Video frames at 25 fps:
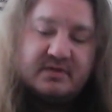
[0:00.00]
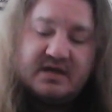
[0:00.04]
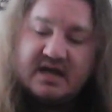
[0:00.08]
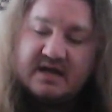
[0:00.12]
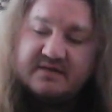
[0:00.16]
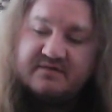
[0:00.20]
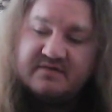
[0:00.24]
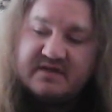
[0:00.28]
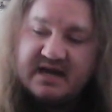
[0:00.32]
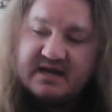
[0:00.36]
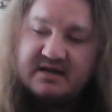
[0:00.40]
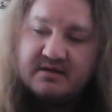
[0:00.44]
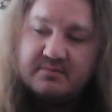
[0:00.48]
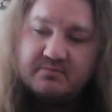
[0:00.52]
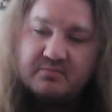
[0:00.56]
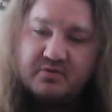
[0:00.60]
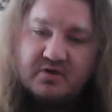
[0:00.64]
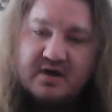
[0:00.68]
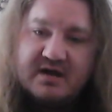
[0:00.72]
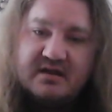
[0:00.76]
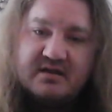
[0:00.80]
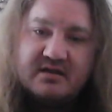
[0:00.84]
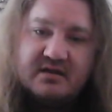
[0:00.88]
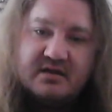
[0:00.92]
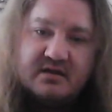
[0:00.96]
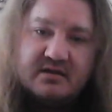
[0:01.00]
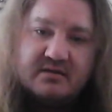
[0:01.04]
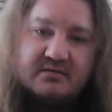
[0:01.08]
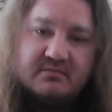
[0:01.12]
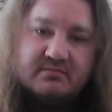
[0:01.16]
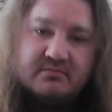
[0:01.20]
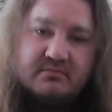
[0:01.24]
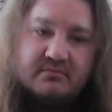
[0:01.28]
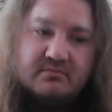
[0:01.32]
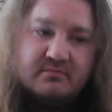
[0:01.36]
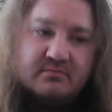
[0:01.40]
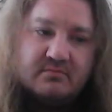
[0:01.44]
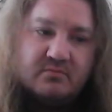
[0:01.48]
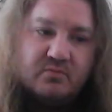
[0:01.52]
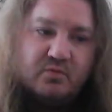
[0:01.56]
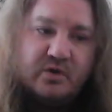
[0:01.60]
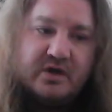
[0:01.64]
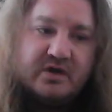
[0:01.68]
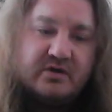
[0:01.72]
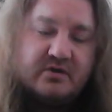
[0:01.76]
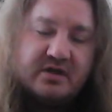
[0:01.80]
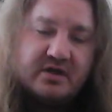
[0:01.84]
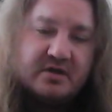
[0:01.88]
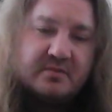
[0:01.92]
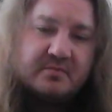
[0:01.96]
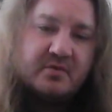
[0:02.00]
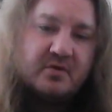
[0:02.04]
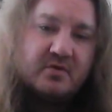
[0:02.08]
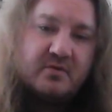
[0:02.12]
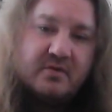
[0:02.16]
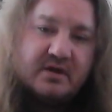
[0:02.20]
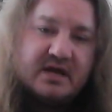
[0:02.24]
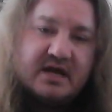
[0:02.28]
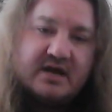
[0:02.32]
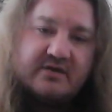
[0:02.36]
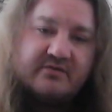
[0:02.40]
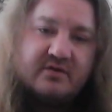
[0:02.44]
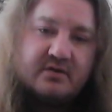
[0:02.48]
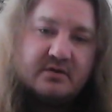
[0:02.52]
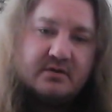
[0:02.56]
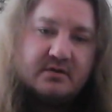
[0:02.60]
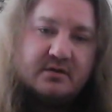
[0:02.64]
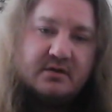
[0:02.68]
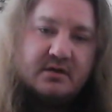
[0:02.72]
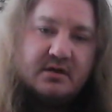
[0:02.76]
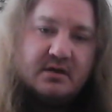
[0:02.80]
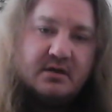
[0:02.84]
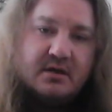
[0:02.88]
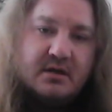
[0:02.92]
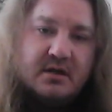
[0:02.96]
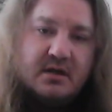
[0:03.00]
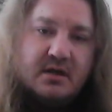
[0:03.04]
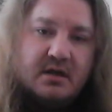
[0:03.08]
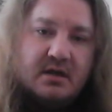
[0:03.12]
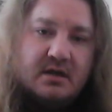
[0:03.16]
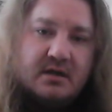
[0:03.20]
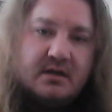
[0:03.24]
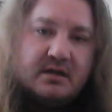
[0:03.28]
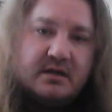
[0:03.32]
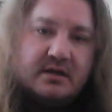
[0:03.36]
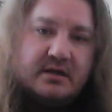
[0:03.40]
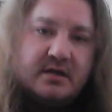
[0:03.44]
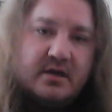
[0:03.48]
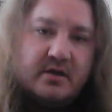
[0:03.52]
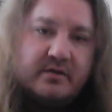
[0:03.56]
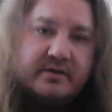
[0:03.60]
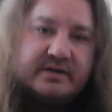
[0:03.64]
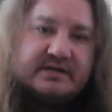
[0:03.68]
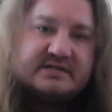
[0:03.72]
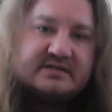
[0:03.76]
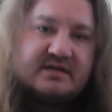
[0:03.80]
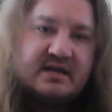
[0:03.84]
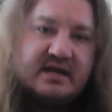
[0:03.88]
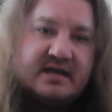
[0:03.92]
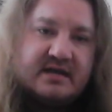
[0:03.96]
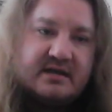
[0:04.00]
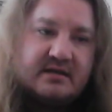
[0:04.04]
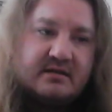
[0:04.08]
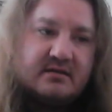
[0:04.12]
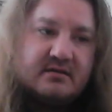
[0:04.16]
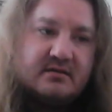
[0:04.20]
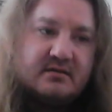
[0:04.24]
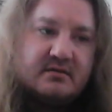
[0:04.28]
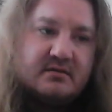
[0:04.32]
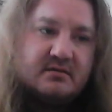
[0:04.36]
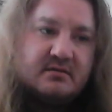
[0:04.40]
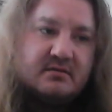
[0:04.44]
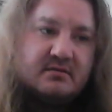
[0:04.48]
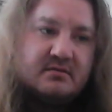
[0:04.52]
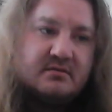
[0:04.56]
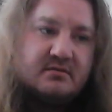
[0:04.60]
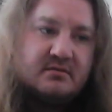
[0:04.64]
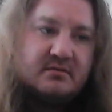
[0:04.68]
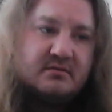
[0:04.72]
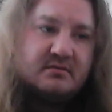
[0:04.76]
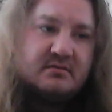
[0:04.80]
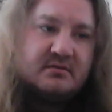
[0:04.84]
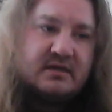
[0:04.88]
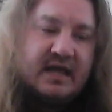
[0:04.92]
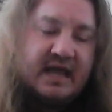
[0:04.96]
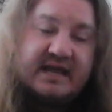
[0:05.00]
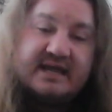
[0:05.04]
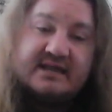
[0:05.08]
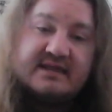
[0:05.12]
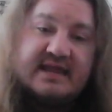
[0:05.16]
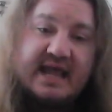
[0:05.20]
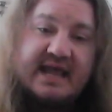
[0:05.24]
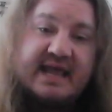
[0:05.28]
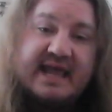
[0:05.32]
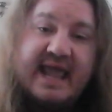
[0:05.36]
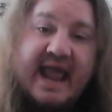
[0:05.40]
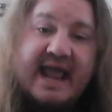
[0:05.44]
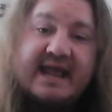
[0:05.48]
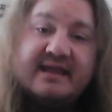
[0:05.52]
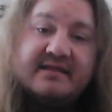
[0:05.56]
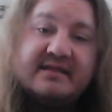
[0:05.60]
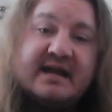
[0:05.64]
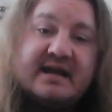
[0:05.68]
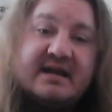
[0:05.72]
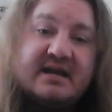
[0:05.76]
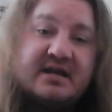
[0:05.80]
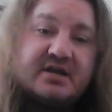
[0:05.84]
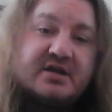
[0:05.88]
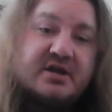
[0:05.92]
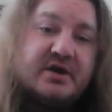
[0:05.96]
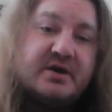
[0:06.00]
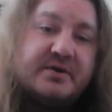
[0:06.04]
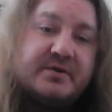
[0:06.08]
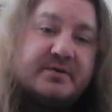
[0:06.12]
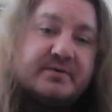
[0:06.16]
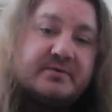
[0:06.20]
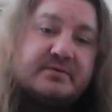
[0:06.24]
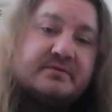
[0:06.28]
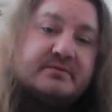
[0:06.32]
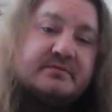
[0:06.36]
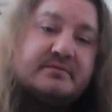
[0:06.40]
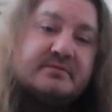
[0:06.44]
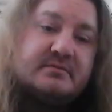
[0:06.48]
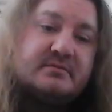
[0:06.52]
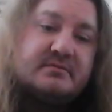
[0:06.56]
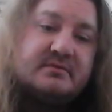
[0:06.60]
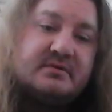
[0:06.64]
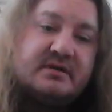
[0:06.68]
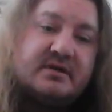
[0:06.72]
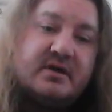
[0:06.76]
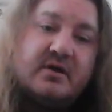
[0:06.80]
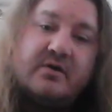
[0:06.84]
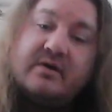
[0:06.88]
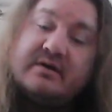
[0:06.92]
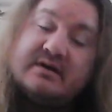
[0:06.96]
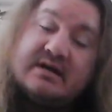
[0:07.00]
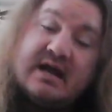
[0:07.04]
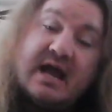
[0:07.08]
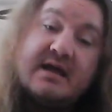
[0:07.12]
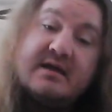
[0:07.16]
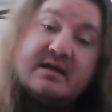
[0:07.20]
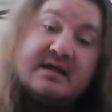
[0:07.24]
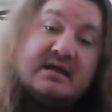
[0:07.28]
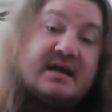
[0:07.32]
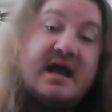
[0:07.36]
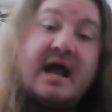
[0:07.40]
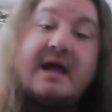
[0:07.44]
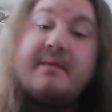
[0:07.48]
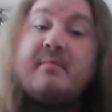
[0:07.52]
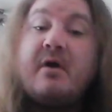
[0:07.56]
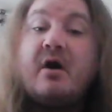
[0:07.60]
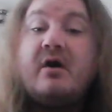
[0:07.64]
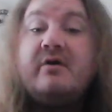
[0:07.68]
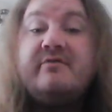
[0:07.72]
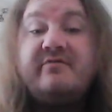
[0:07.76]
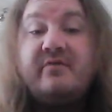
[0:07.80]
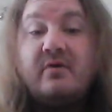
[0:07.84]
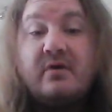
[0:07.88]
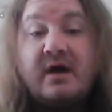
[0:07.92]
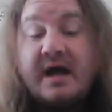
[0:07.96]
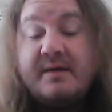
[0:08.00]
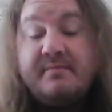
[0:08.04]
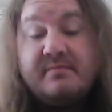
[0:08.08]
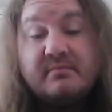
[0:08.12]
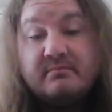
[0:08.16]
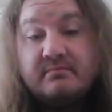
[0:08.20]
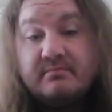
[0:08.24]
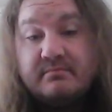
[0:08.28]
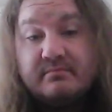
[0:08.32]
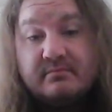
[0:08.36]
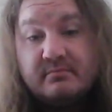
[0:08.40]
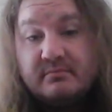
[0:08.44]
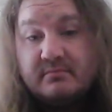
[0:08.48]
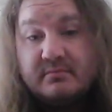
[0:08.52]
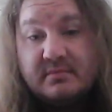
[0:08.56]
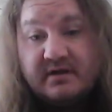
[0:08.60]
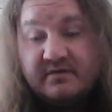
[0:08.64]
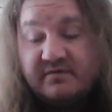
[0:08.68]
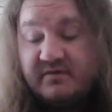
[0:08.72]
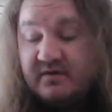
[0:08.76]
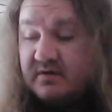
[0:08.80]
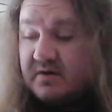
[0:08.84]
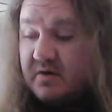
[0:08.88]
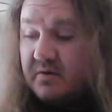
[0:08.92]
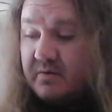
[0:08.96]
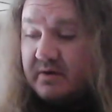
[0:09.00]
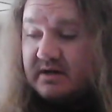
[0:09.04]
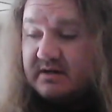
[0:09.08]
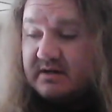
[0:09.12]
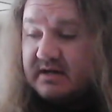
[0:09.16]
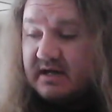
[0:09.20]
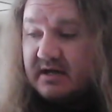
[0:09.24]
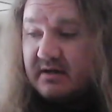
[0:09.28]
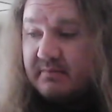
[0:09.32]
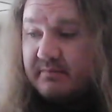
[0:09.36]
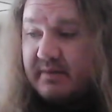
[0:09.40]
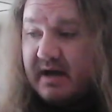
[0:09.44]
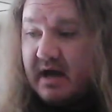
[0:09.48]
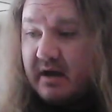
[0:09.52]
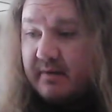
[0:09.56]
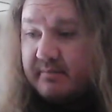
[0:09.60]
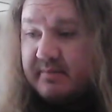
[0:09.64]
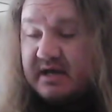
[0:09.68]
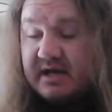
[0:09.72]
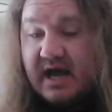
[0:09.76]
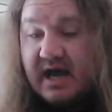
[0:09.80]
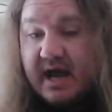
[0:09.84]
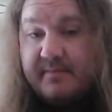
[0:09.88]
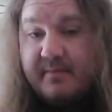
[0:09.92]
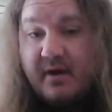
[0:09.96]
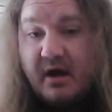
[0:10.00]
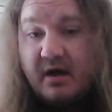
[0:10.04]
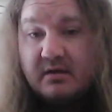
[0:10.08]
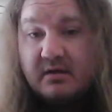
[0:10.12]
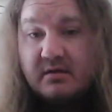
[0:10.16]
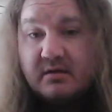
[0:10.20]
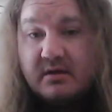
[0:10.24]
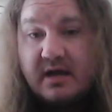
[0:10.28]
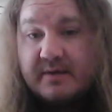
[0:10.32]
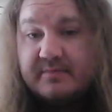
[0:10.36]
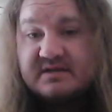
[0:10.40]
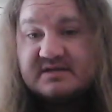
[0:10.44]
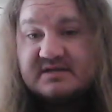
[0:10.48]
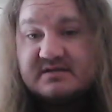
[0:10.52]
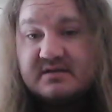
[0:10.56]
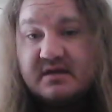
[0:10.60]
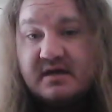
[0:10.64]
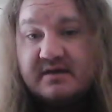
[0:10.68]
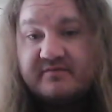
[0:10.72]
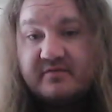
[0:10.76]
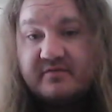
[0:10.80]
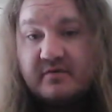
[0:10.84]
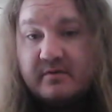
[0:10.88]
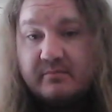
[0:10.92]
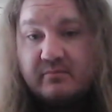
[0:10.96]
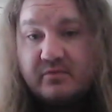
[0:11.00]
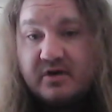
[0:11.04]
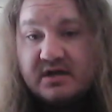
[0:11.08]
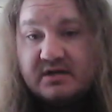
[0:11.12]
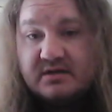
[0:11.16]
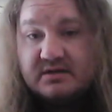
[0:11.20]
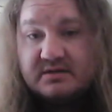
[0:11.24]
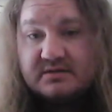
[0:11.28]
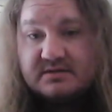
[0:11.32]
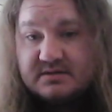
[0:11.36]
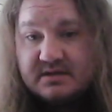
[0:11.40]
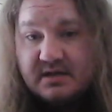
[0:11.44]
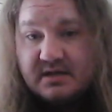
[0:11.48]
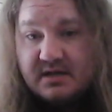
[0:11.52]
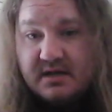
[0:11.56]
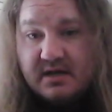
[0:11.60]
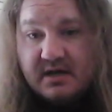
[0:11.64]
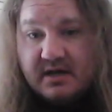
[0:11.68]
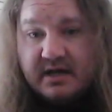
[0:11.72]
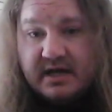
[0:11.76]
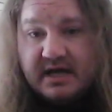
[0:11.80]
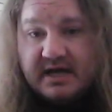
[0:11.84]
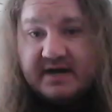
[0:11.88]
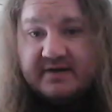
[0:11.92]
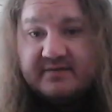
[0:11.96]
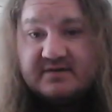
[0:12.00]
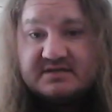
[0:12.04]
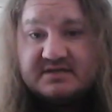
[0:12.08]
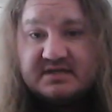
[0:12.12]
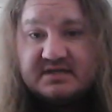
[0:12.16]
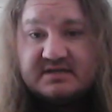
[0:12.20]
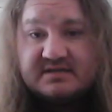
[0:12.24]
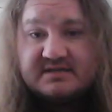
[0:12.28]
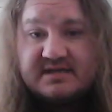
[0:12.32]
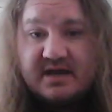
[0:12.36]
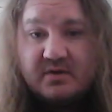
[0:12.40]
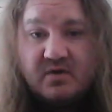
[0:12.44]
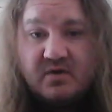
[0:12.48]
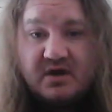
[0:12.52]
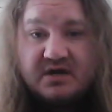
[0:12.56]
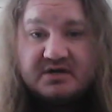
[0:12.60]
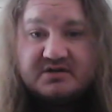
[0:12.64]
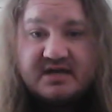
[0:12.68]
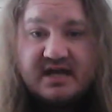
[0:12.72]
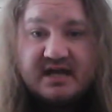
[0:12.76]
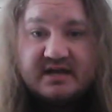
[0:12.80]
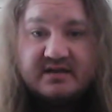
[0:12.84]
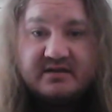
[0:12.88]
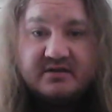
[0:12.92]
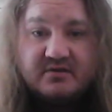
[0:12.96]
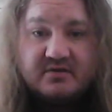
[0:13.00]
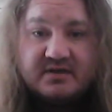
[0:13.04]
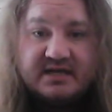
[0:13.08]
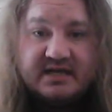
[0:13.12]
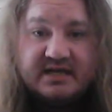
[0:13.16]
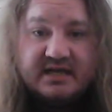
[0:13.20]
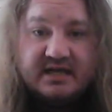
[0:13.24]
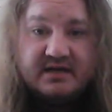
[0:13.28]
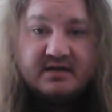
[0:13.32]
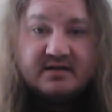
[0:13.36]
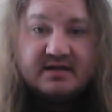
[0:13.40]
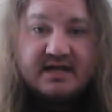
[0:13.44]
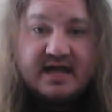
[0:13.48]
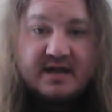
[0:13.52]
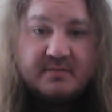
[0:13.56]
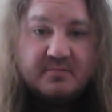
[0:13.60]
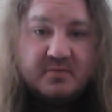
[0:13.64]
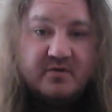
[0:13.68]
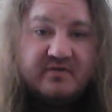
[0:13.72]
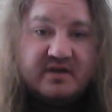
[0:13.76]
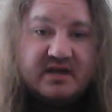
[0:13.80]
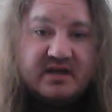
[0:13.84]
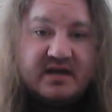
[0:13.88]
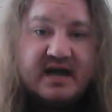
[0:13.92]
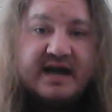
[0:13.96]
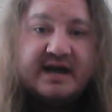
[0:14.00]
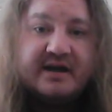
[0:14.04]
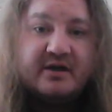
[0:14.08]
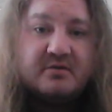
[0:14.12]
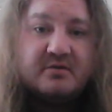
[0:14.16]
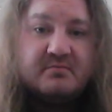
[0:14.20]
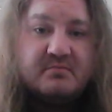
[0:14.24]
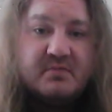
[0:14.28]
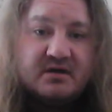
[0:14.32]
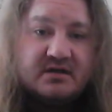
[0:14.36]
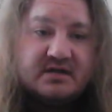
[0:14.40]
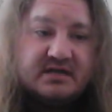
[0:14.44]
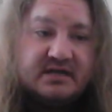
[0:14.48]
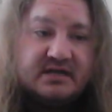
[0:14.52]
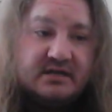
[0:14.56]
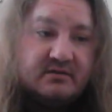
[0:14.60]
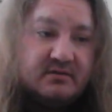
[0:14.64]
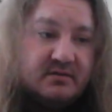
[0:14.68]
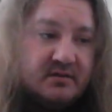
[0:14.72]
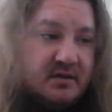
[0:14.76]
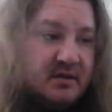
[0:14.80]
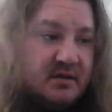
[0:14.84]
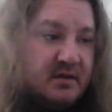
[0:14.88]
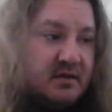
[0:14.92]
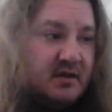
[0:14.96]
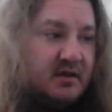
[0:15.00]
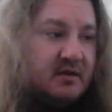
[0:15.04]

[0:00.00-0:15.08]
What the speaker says: got that umbrella, William or whatever, you know, it's like they can't let it go, you know. And I'm if you know anything about me, I'm a slut for umbrellas. Ever since I watched that little kid in that movie Iron Monkey